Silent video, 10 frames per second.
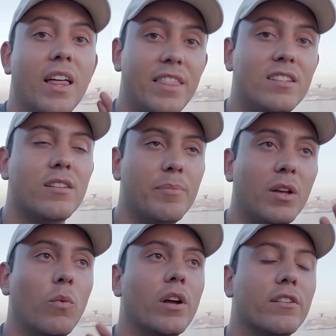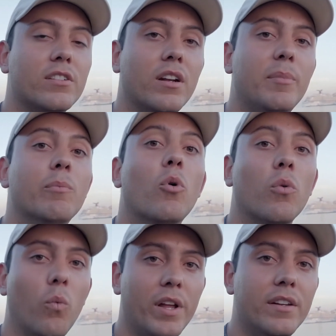I think something where there's gonna be more
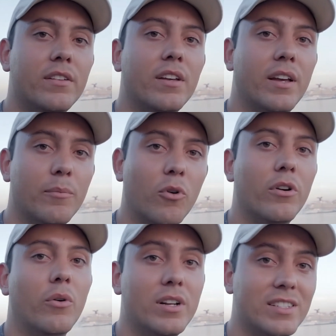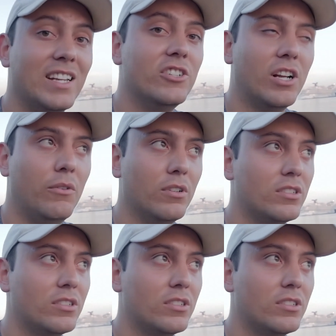wind and more noise in general.